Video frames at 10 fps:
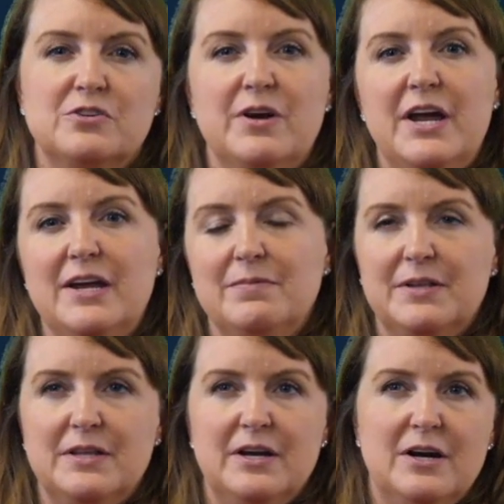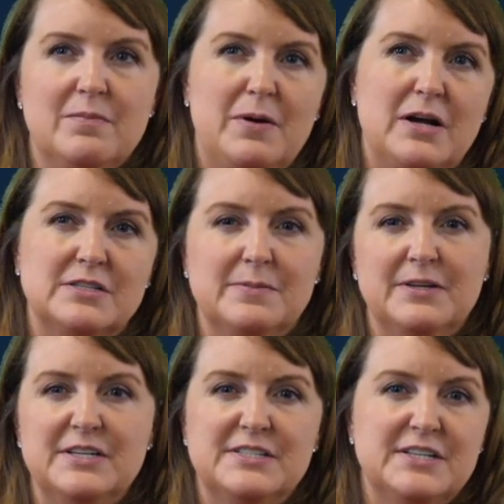grade when they're
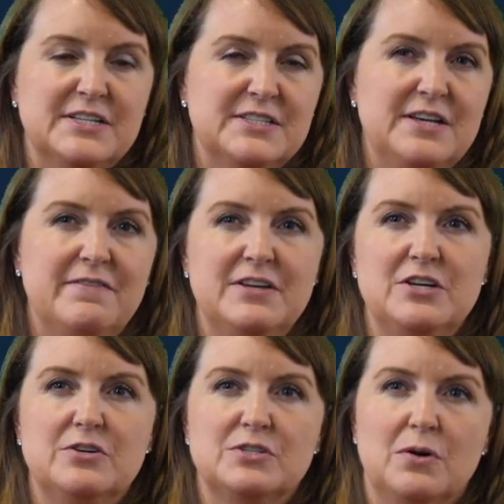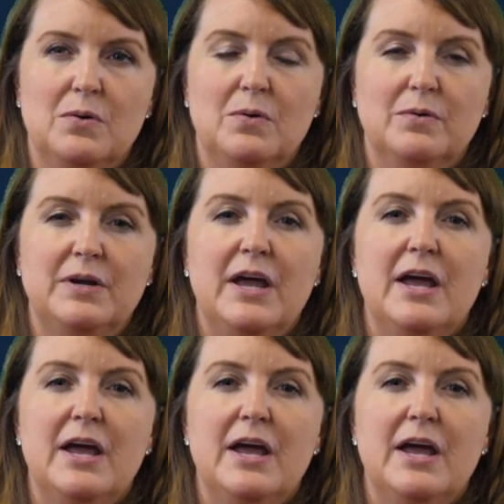approximately 6, 7 years old,